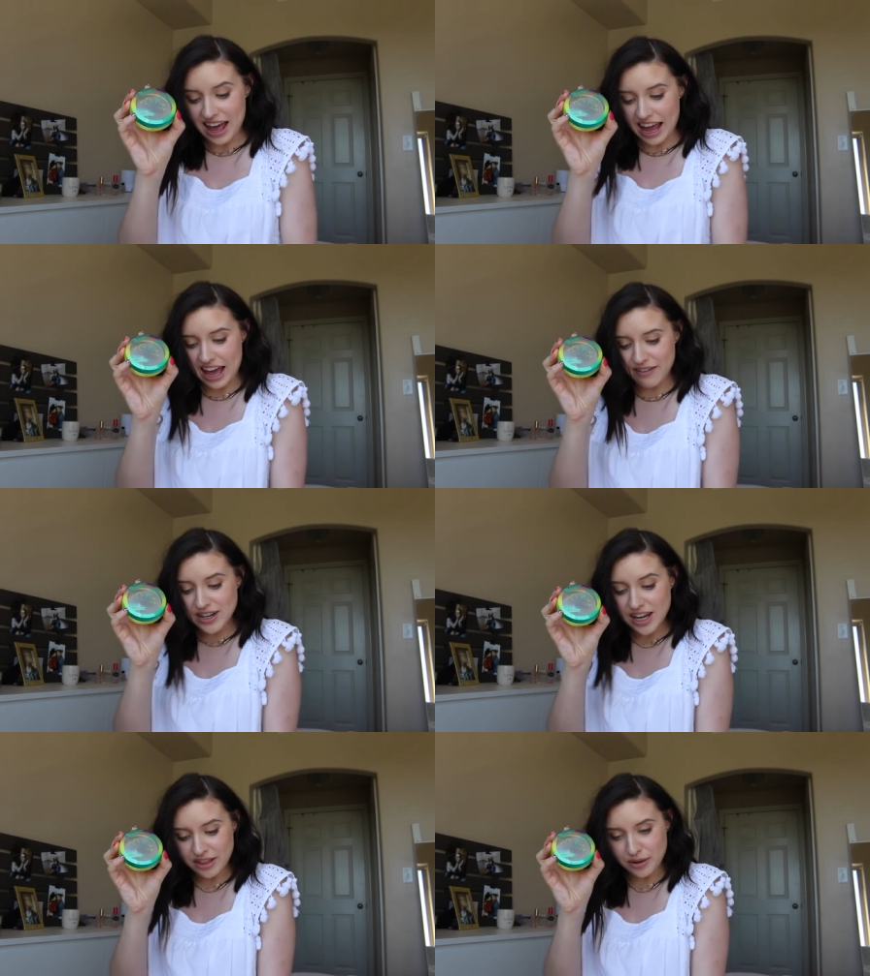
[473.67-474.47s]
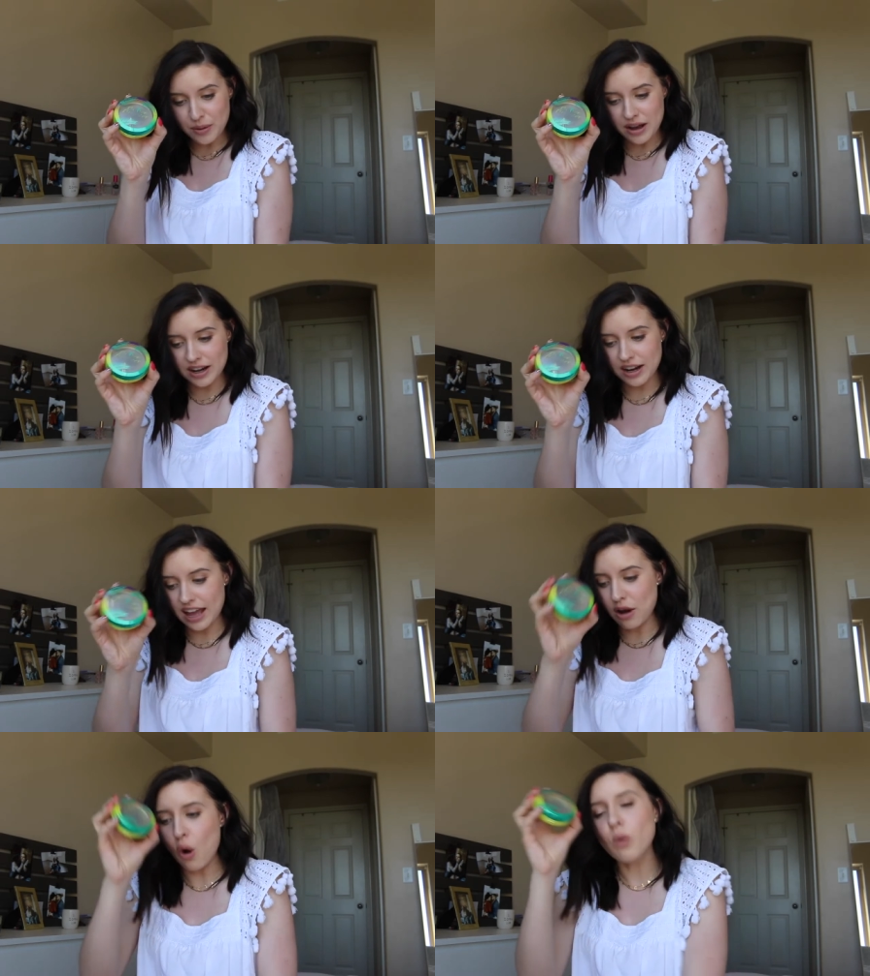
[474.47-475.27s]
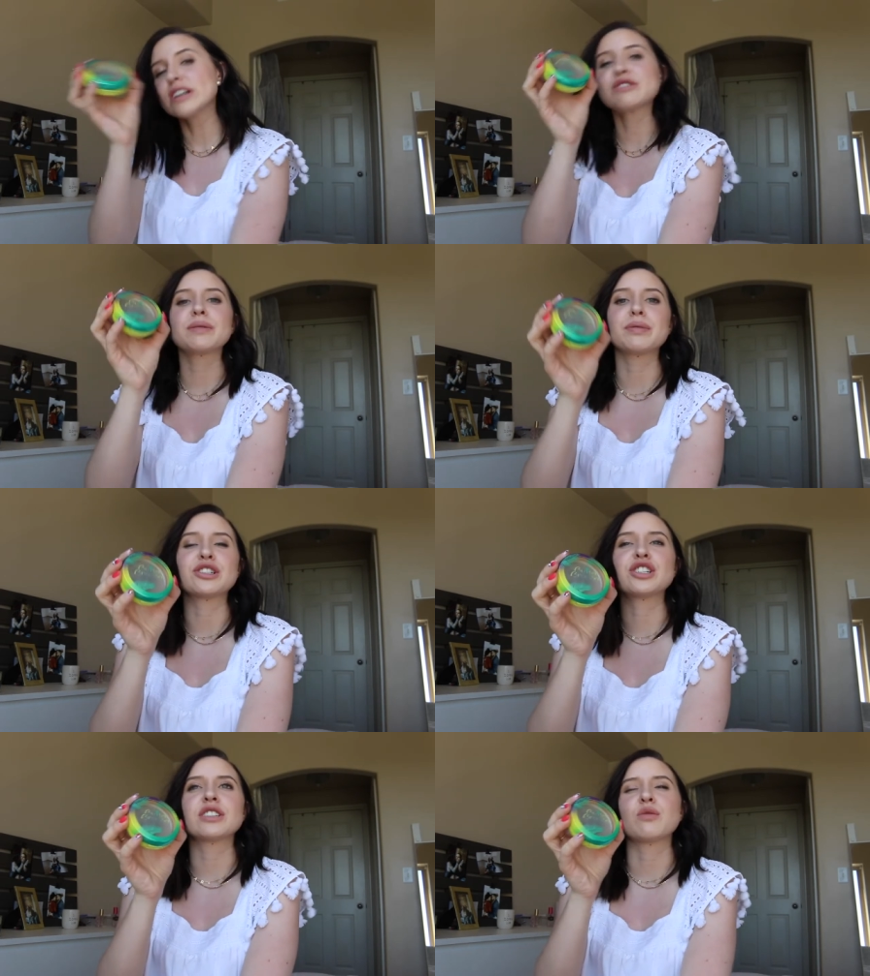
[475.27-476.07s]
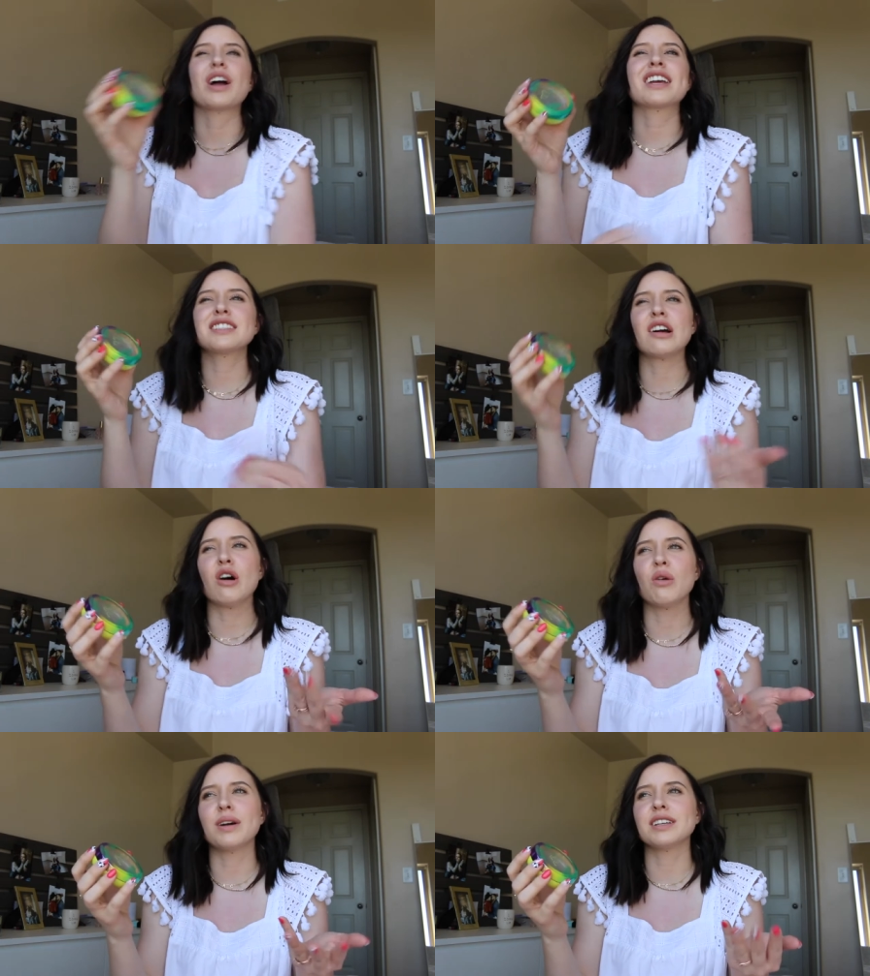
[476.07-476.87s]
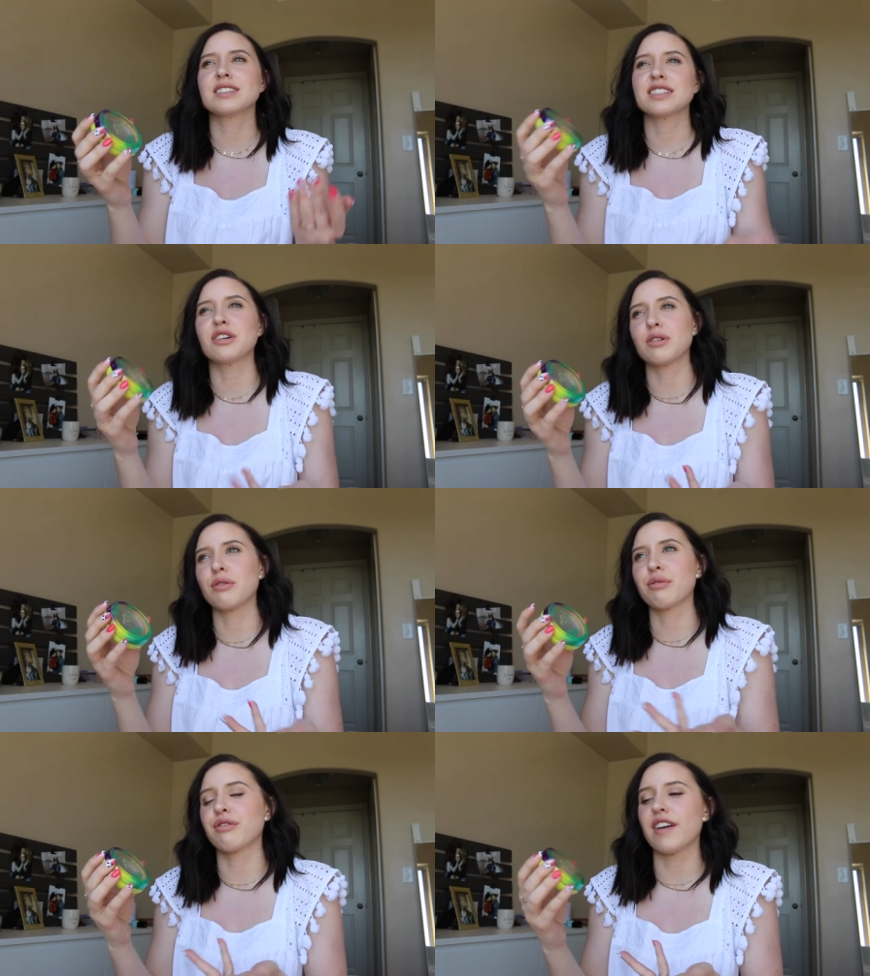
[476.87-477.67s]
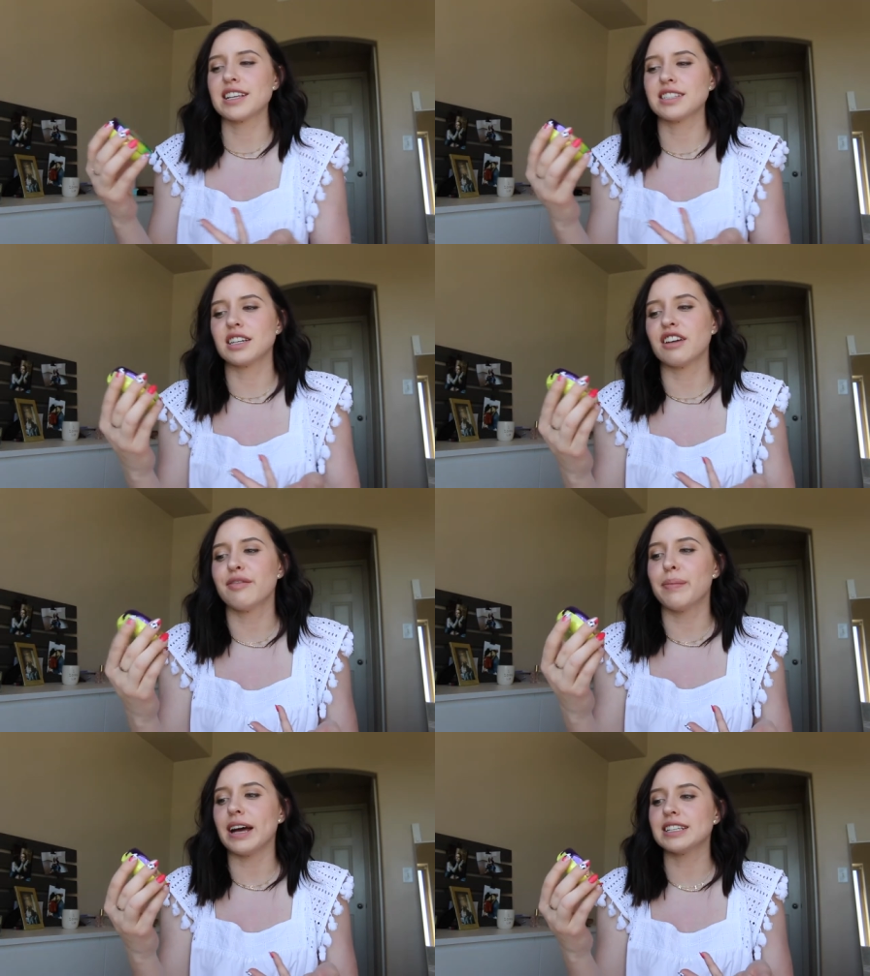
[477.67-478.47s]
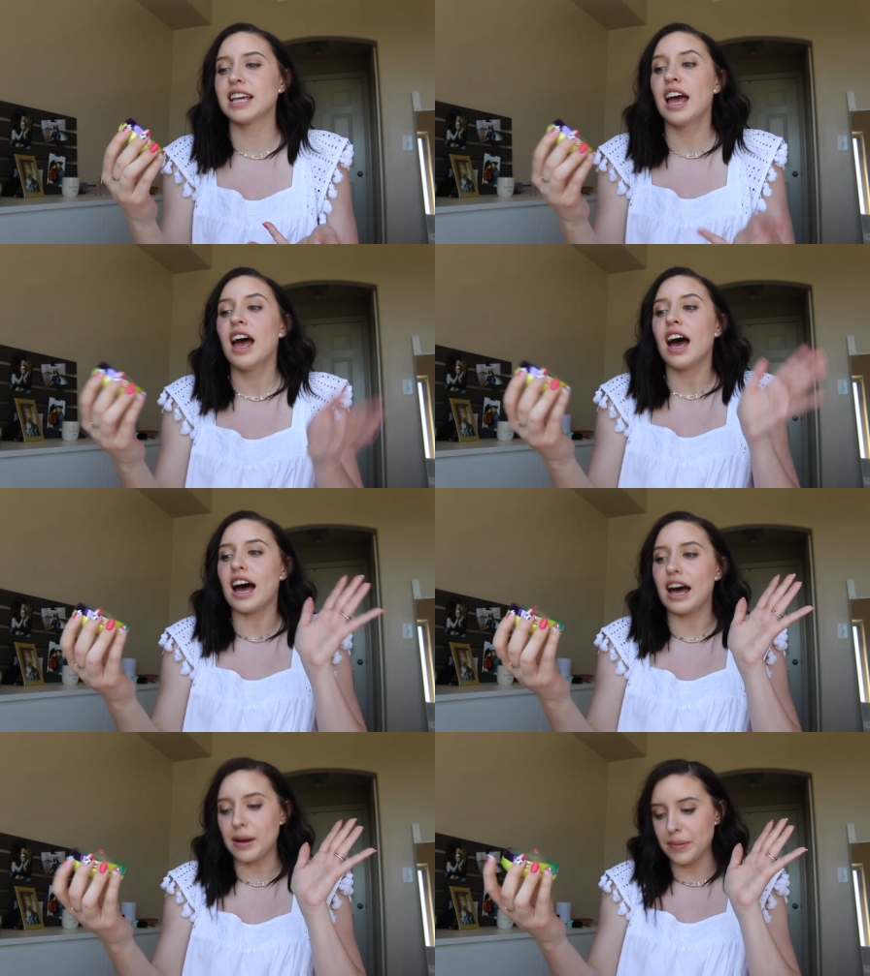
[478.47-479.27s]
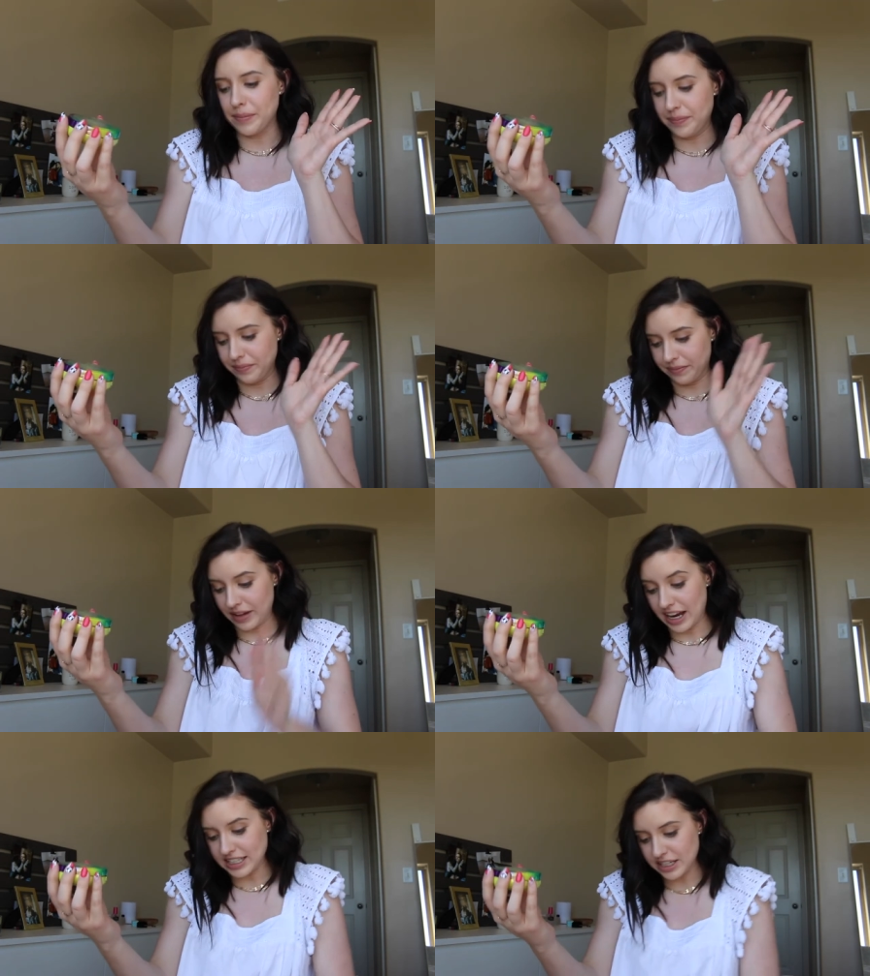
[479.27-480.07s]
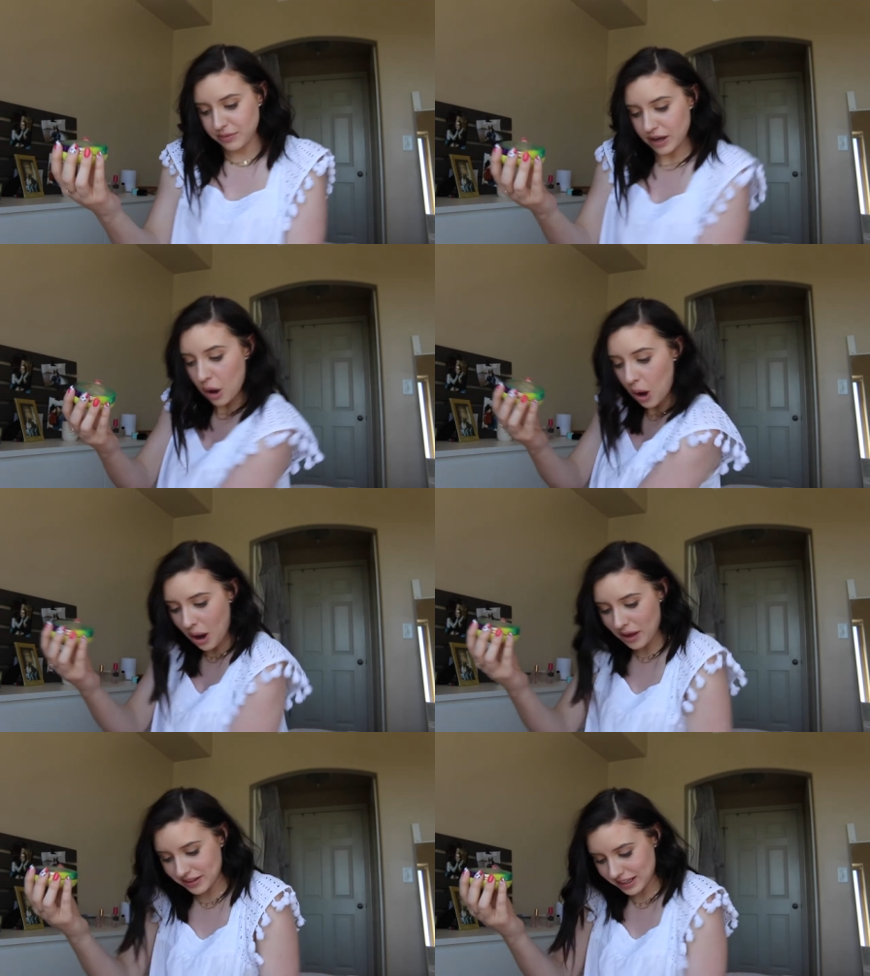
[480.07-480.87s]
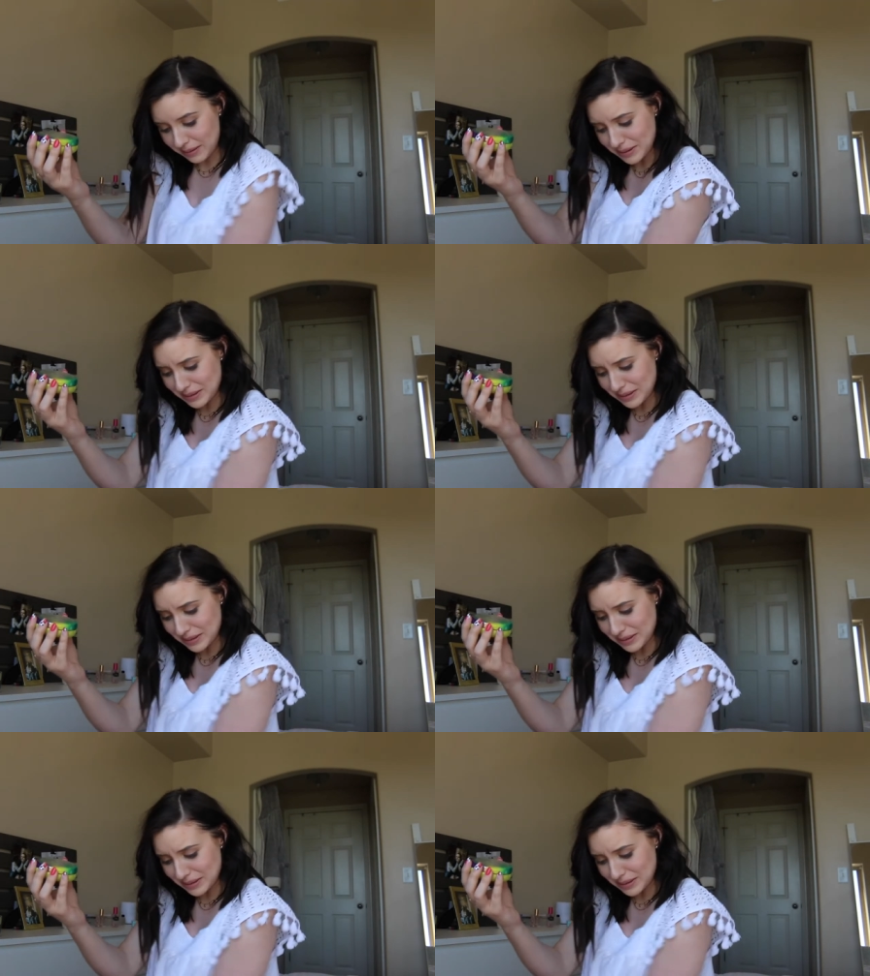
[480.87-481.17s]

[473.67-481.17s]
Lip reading: I have another one. I always repurchase. Well, I guess not always, because I don't go through fast enough, but I did, oh, I keep